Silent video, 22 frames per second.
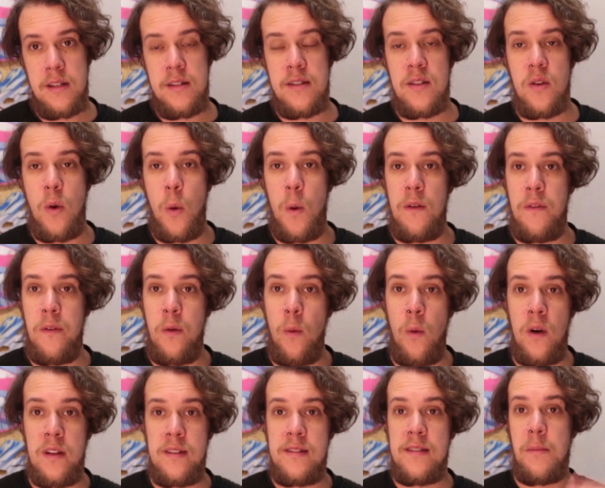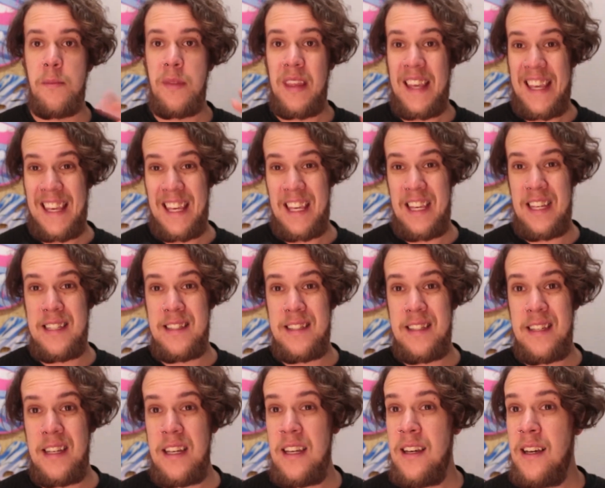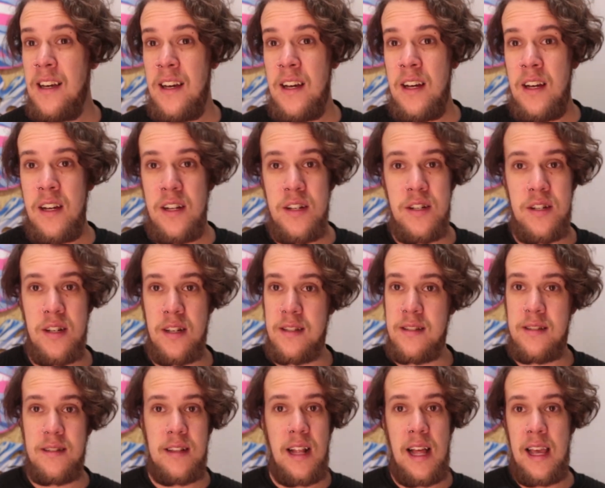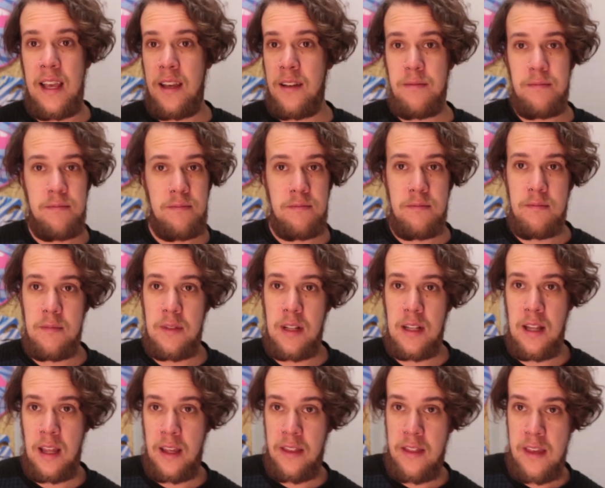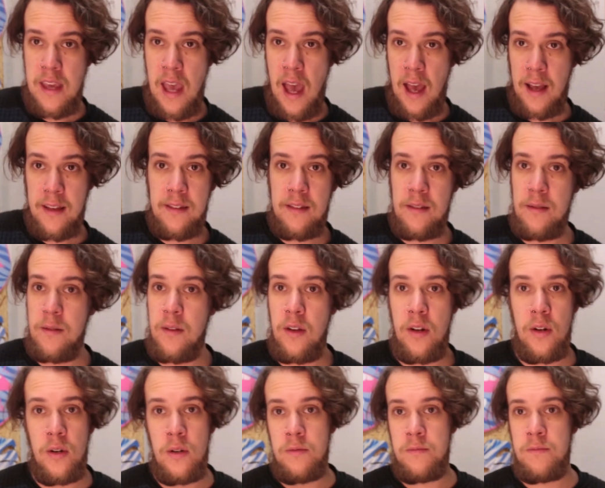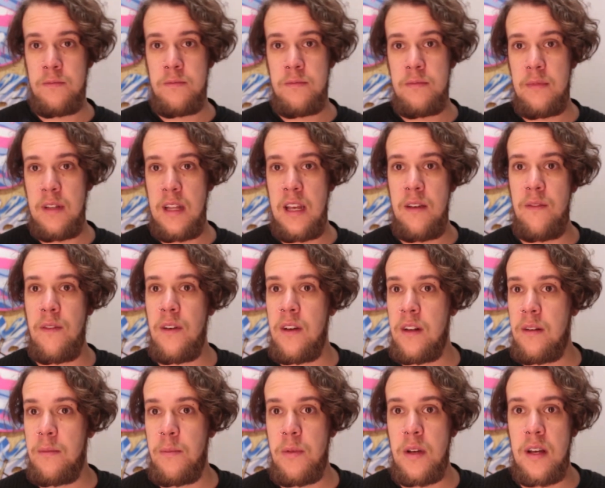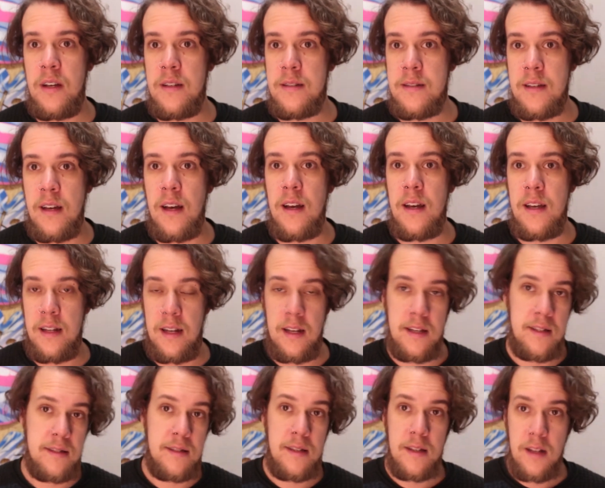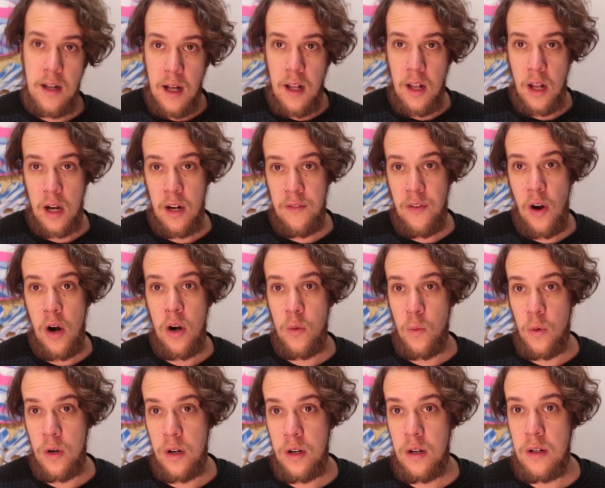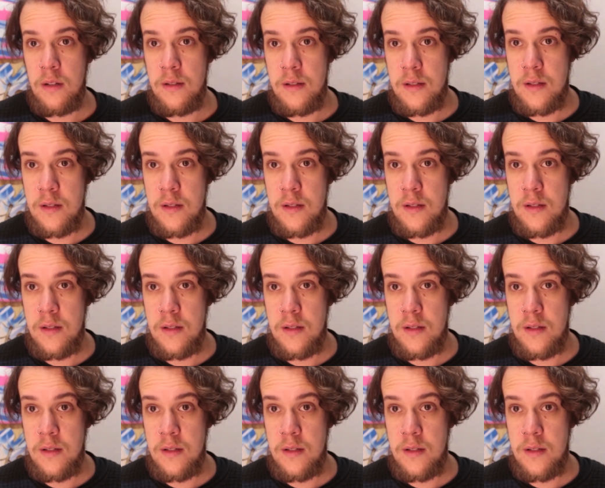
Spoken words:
So if you want something easy, just like click the X, you know, leave it, because it is a lot of hard work.